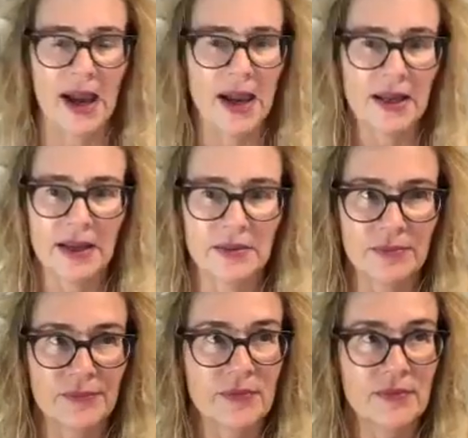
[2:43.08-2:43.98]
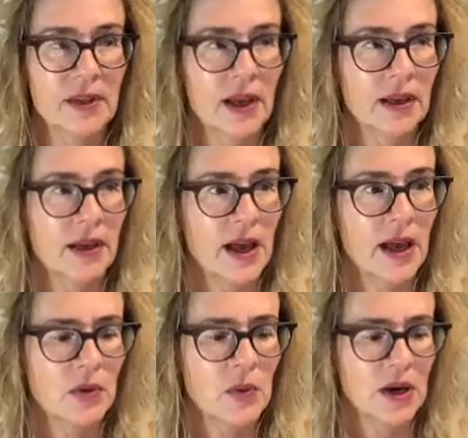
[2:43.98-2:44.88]
I
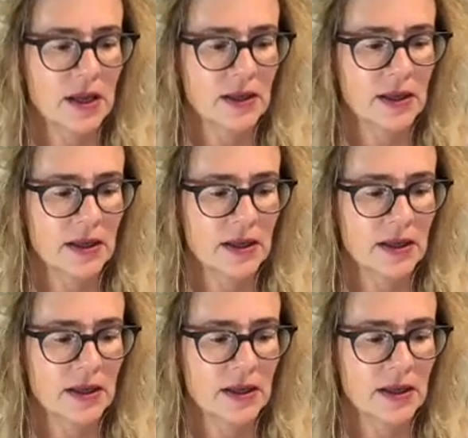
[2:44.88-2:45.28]
don't want to.